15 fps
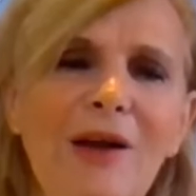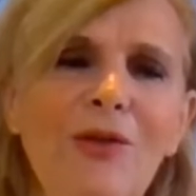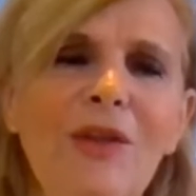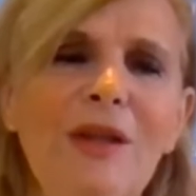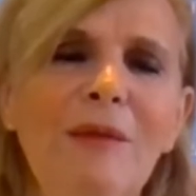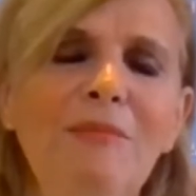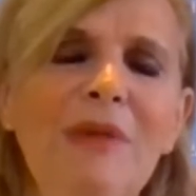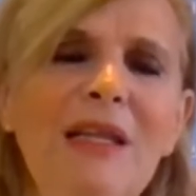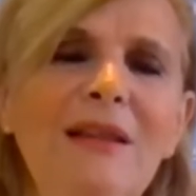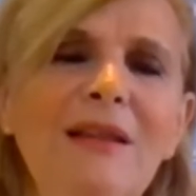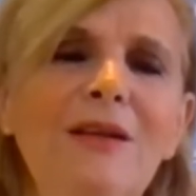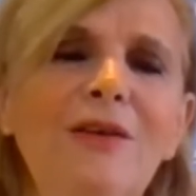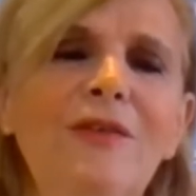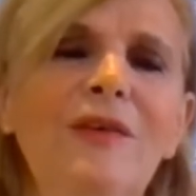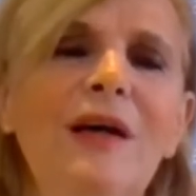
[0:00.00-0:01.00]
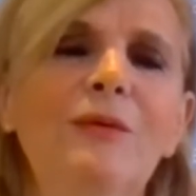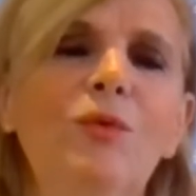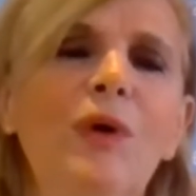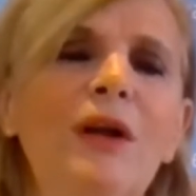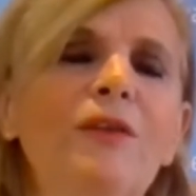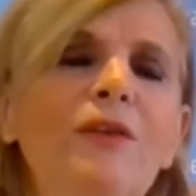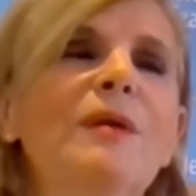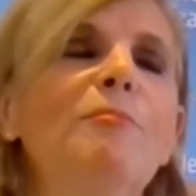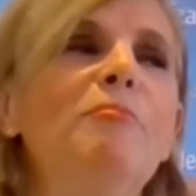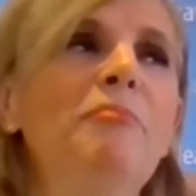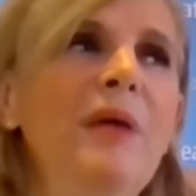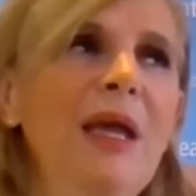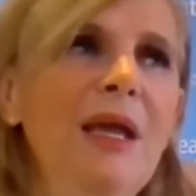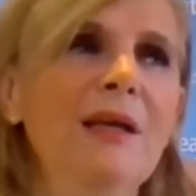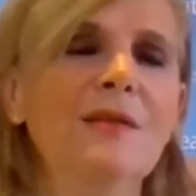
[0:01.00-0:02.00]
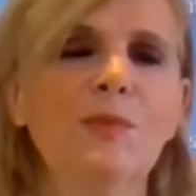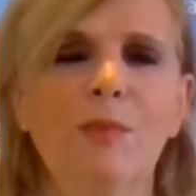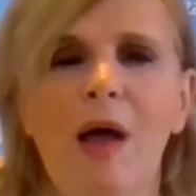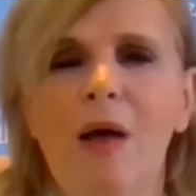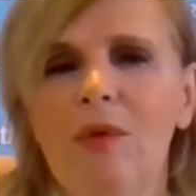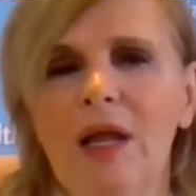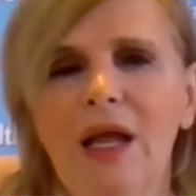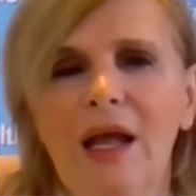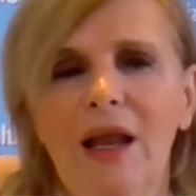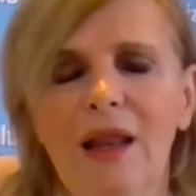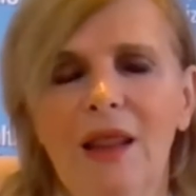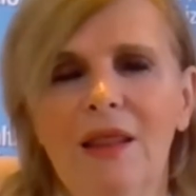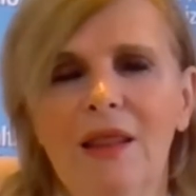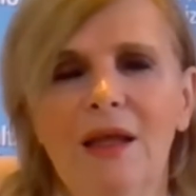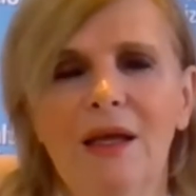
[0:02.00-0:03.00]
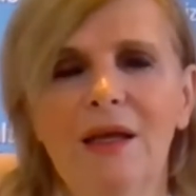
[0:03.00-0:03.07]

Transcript: are on the middle of one of the biggest public health